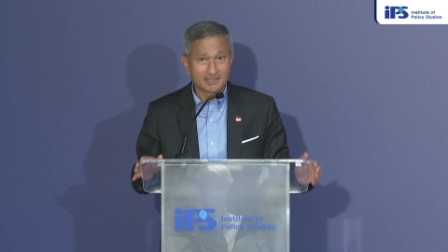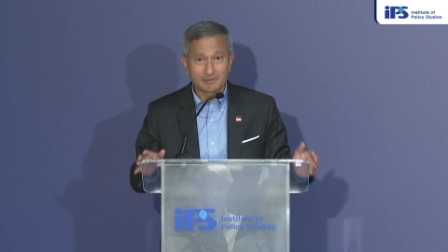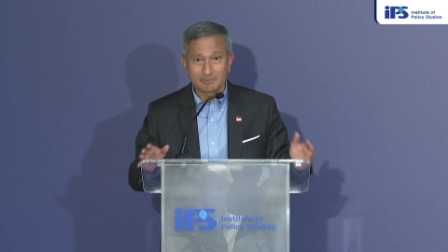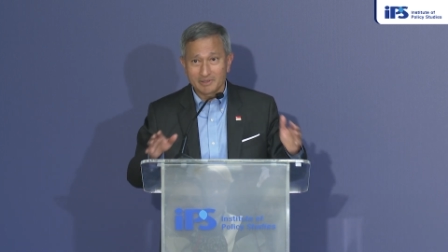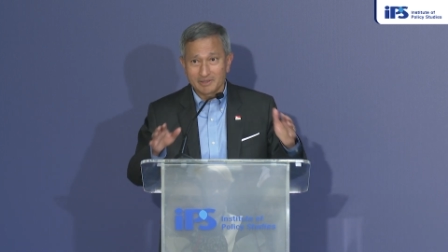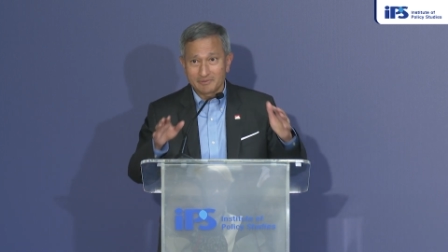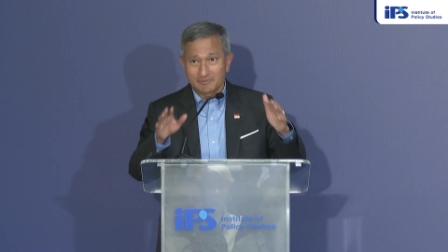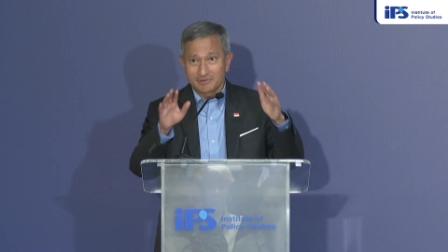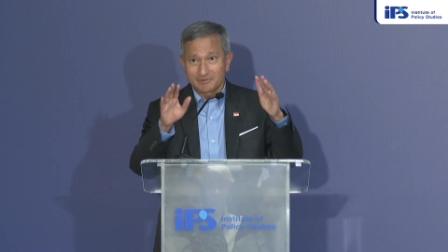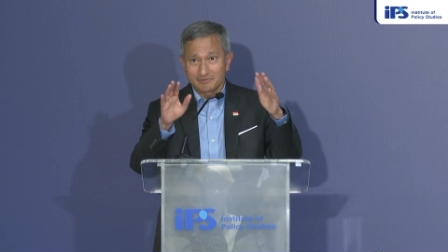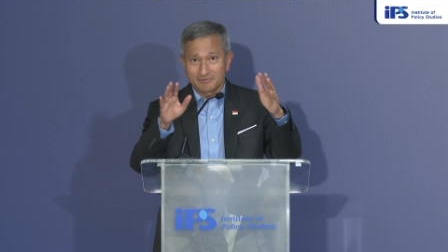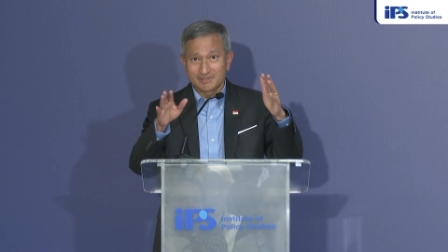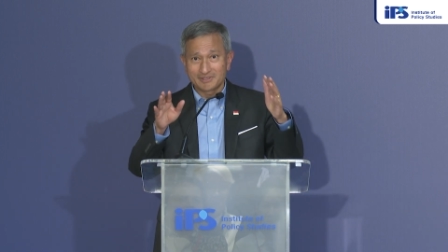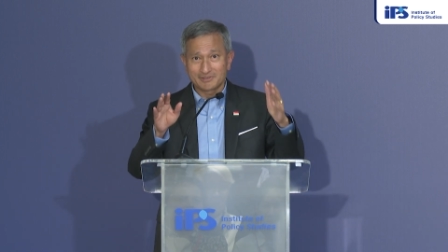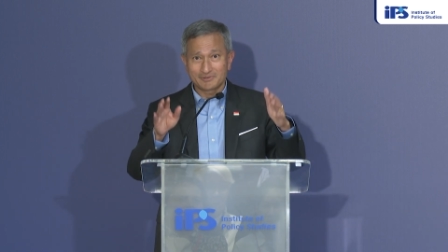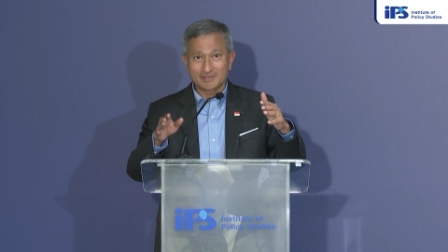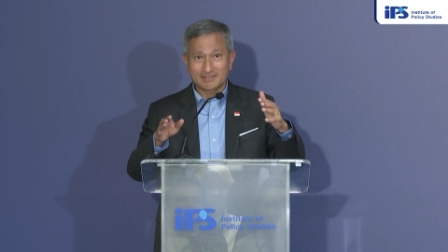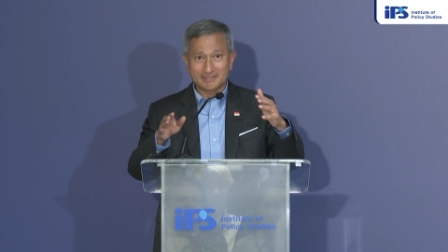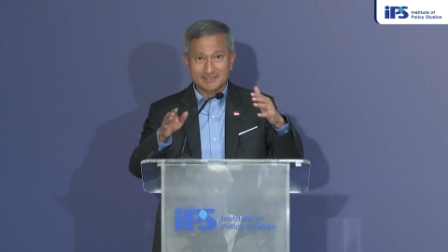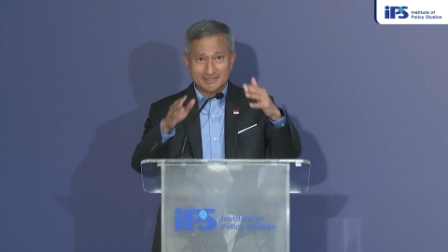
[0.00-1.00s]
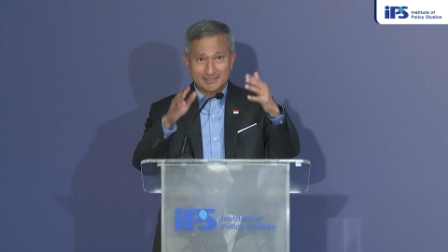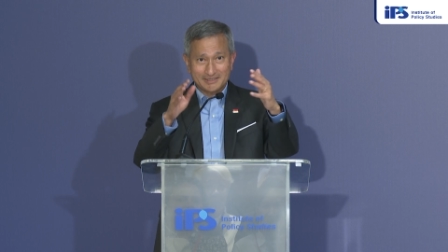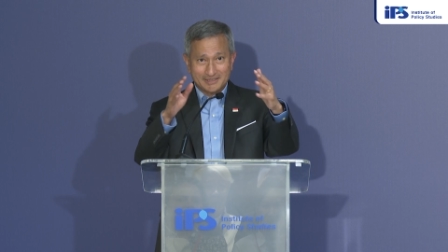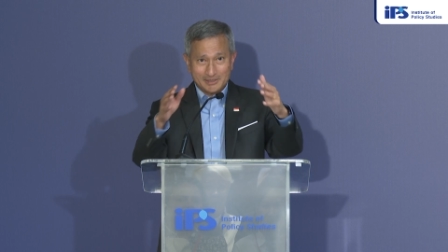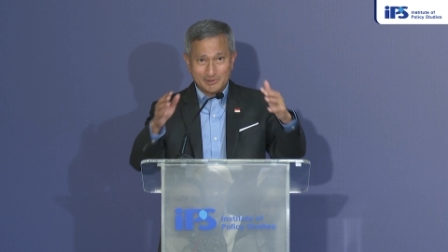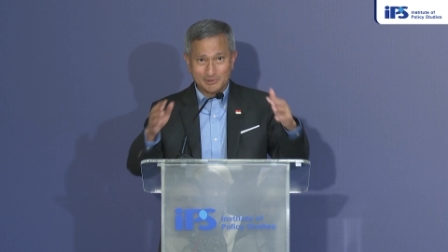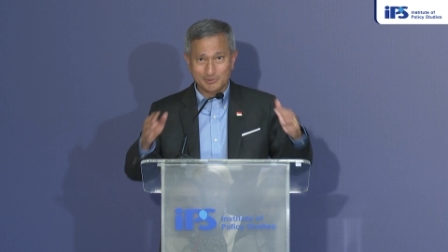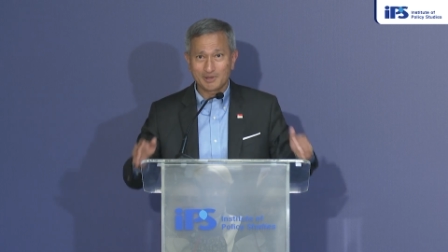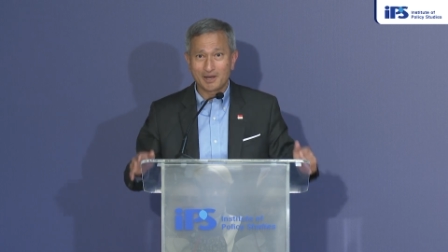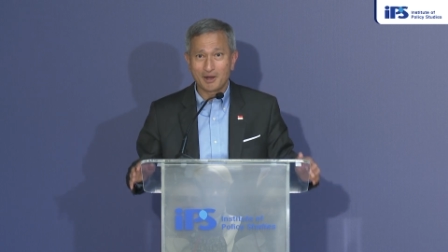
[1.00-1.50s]
There were even
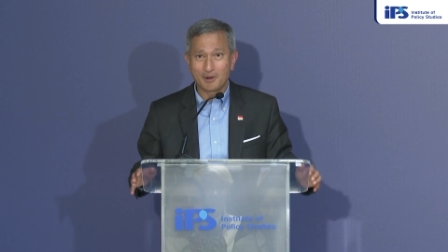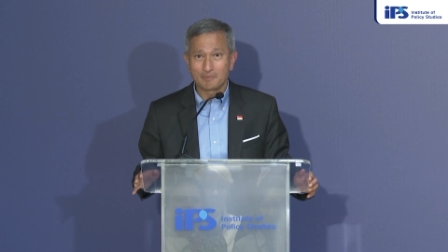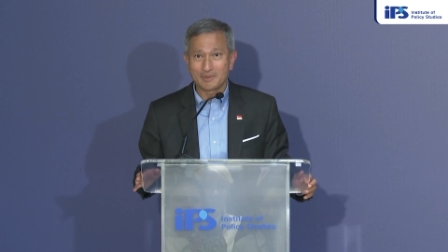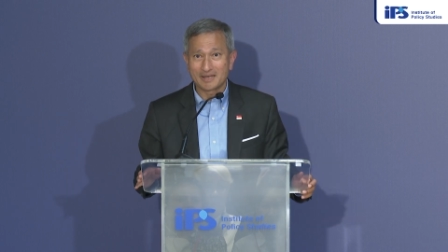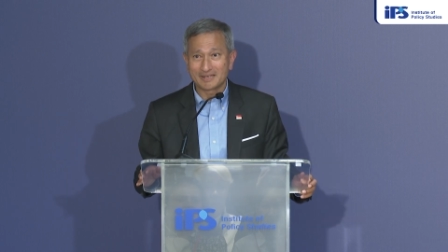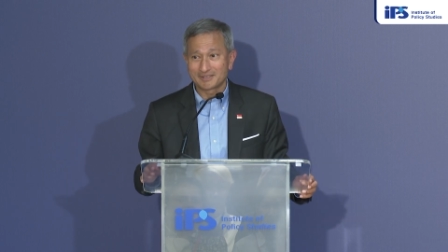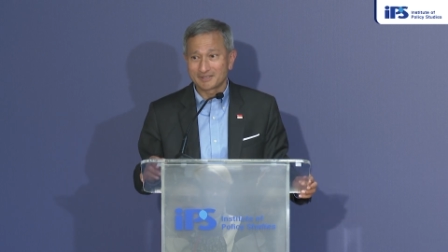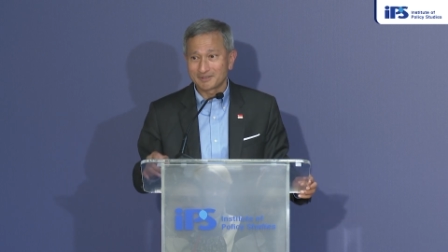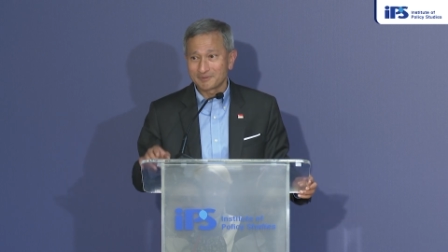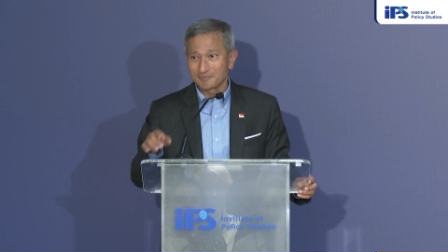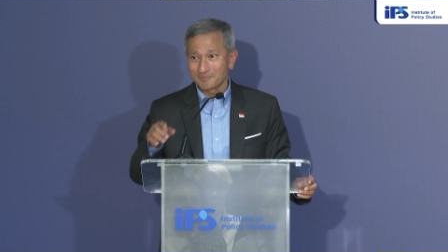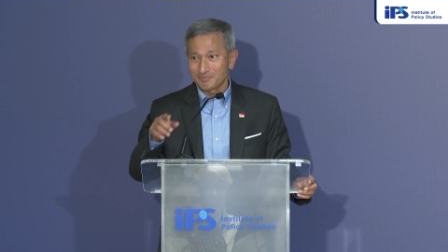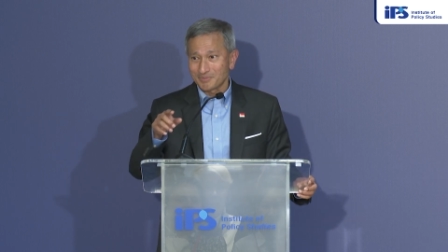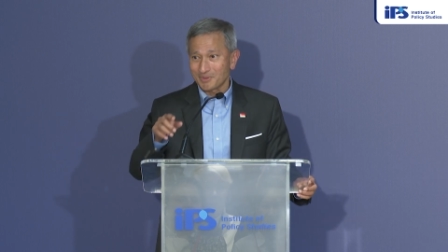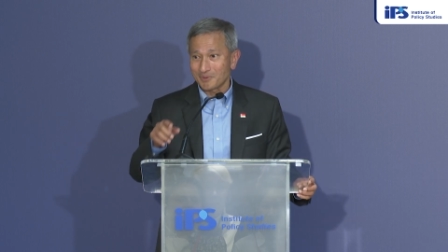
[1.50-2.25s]
restrictions as to how much